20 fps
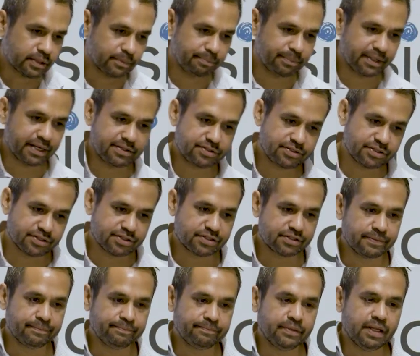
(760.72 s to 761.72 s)

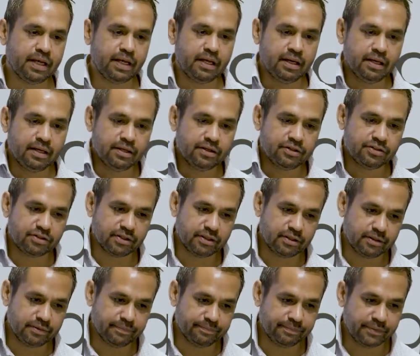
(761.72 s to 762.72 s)
basis.
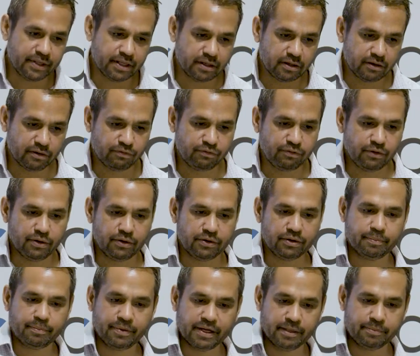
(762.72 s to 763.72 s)
So four of
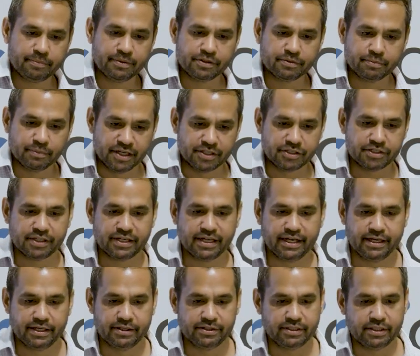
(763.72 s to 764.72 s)
the papers measured
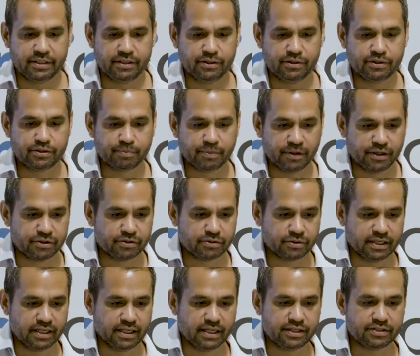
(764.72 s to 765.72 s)
AOD use
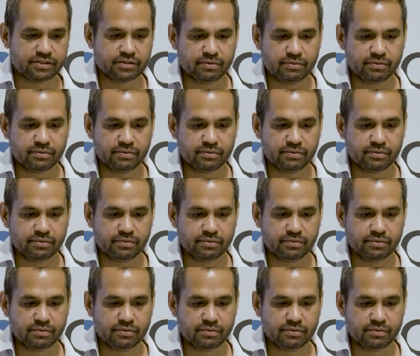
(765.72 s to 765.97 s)
post-release